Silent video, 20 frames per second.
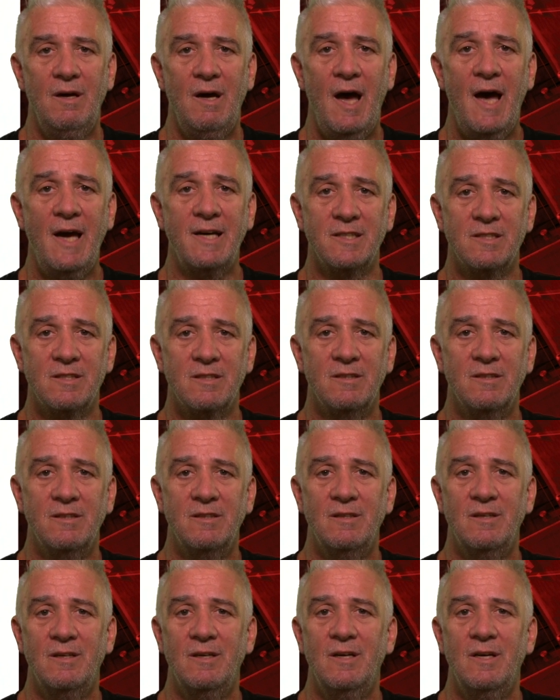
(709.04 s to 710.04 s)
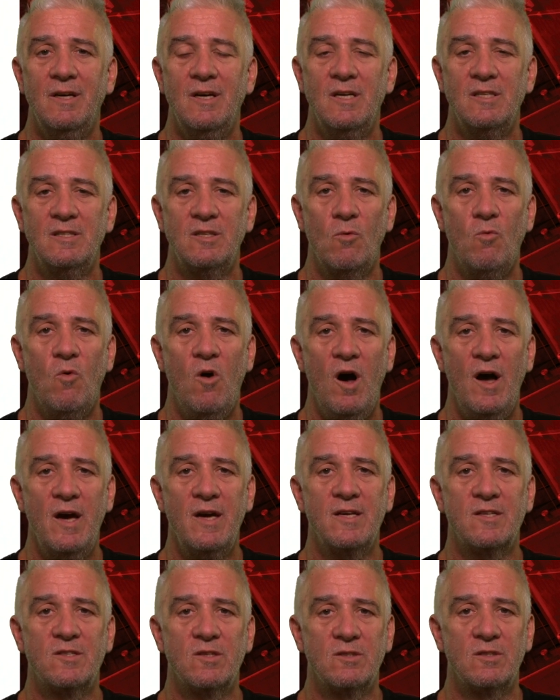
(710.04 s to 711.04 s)
8. So why
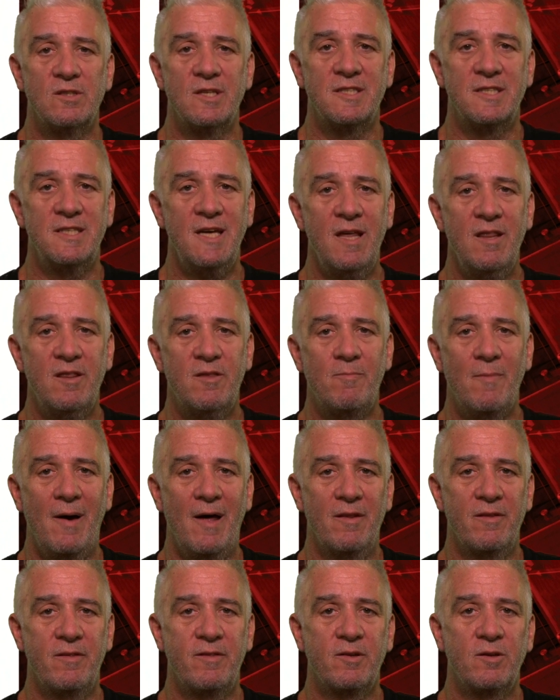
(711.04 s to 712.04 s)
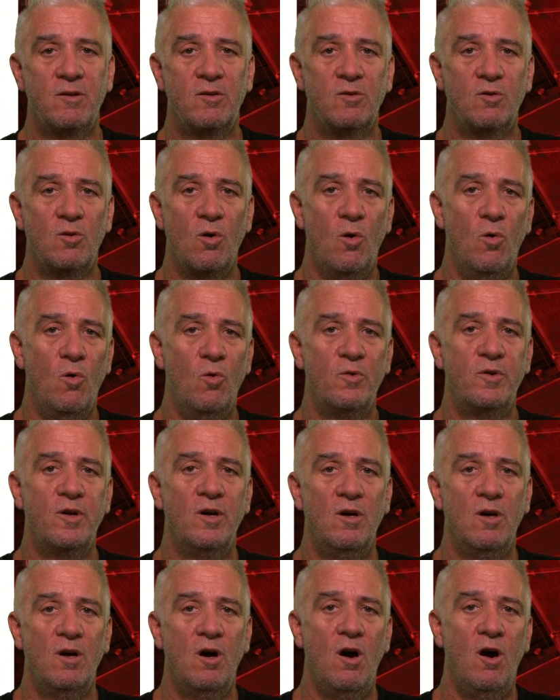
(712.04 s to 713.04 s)
is the 10th month called
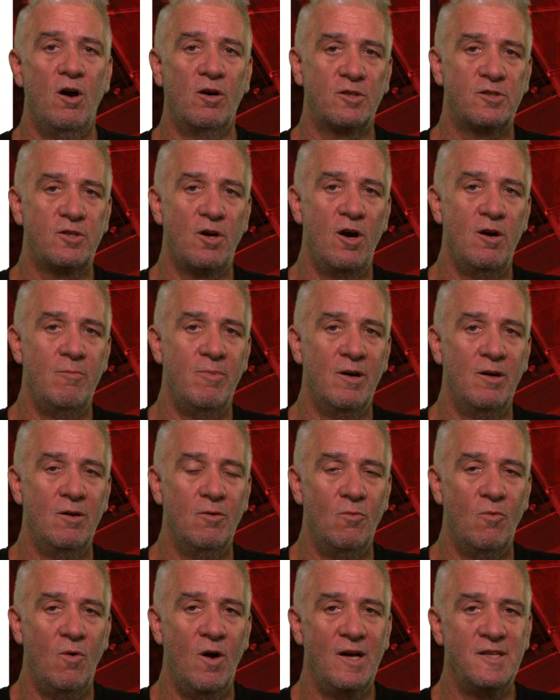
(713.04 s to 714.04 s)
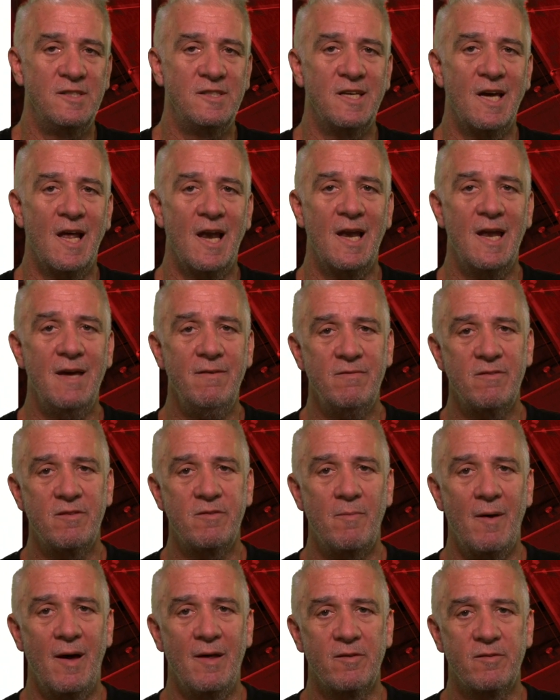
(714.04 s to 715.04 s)
October? Why is the 11th
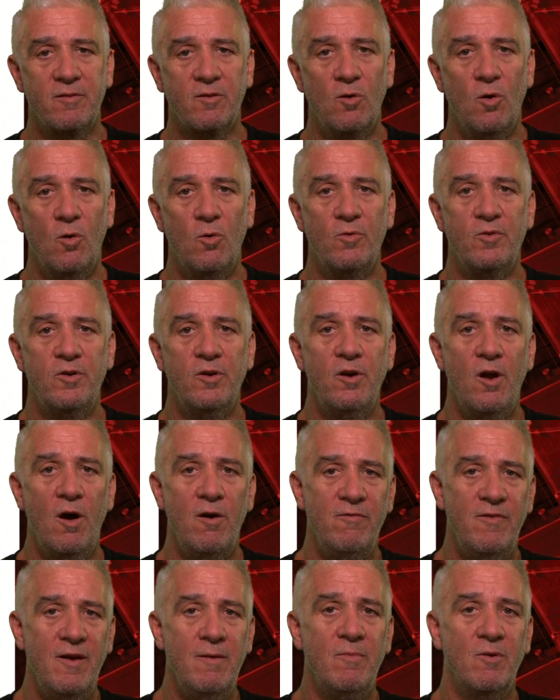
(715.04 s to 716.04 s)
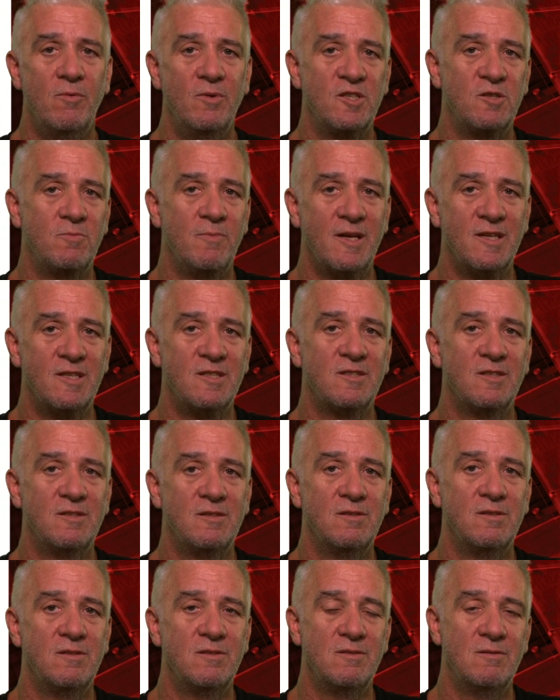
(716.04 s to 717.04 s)
month called November, which means
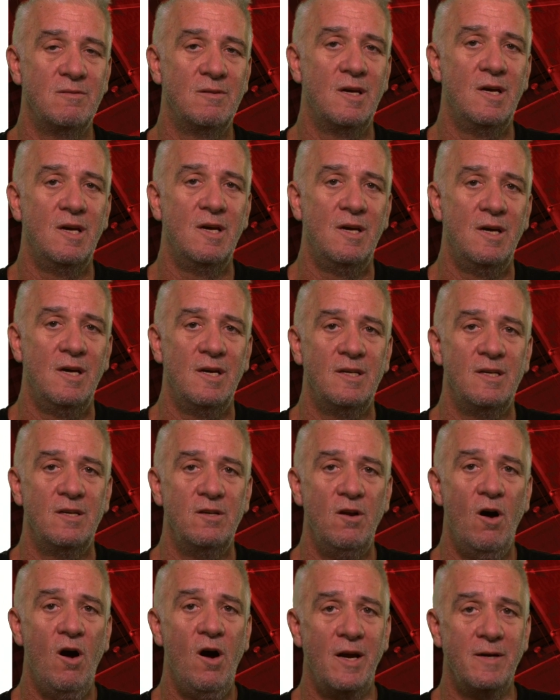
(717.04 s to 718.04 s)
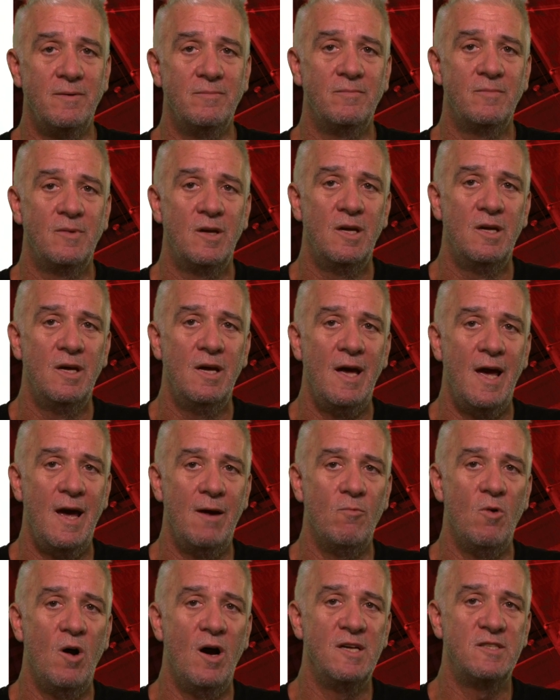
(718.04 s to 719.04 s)
9? And
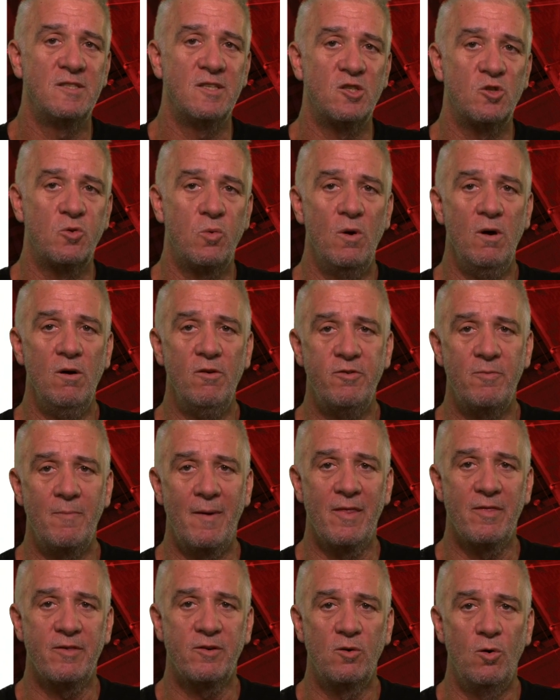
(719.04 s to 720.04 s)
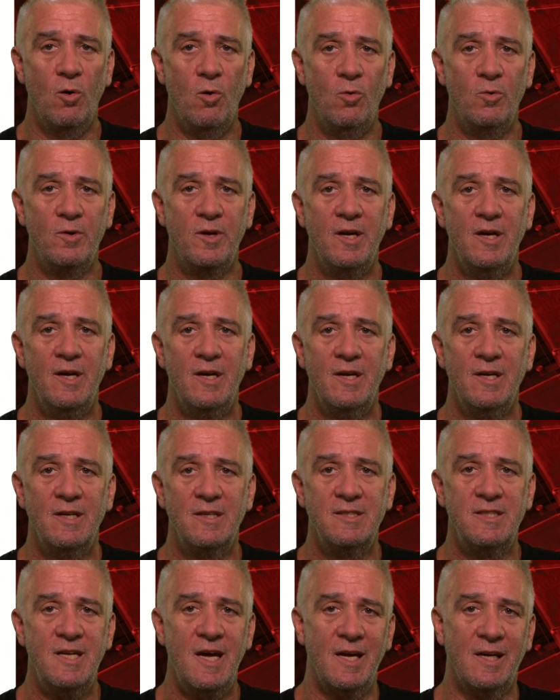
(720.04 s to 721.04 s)
why is the 12th month called
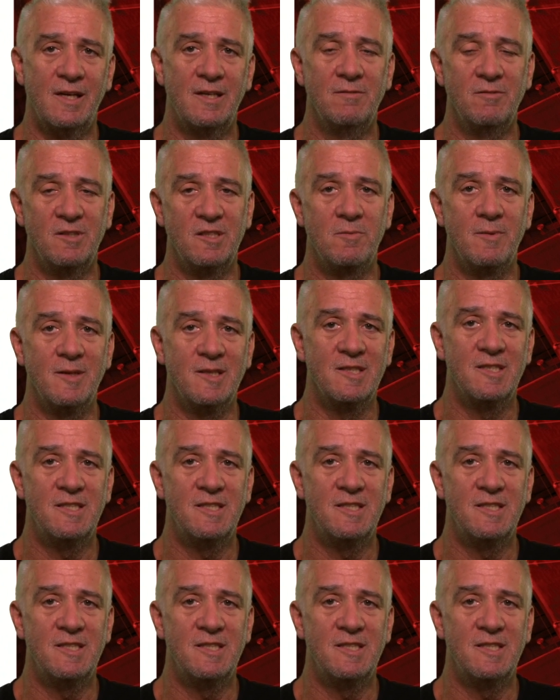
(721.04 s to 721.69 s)
Dec, which means